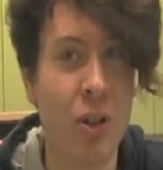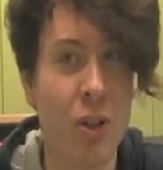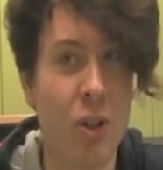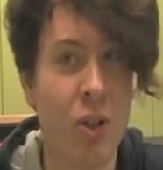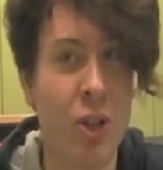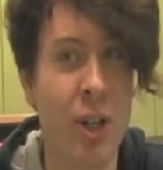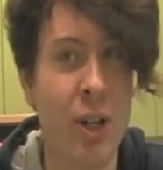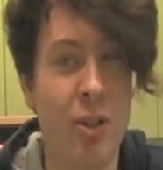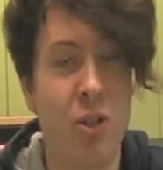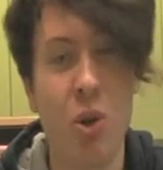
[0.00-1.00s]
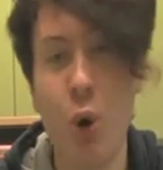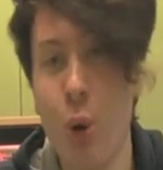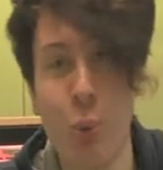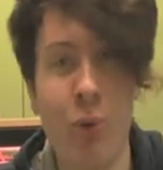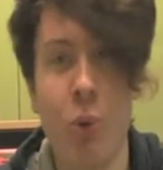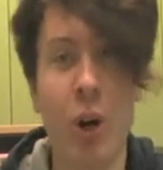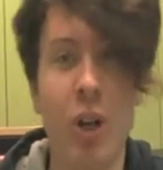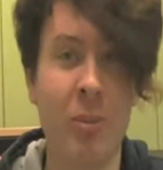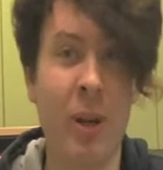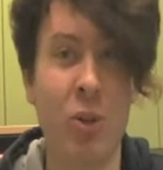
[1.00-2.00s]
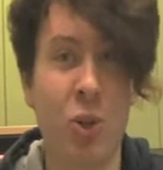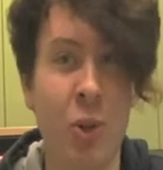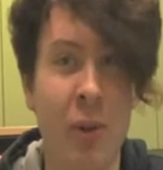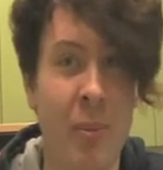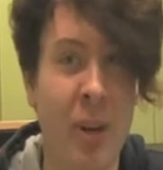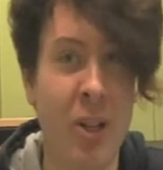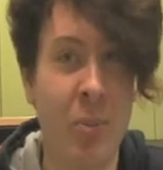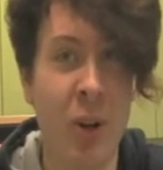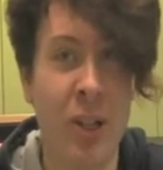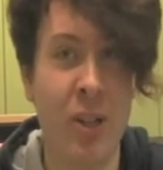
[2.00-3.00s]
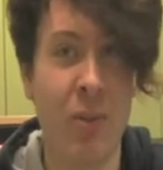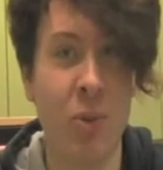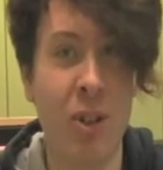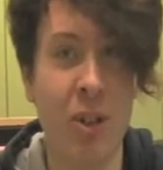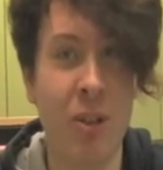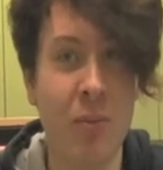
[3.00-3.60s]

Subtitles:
such as, "We've all heard about the story of Amanda Bynes, haven't we?"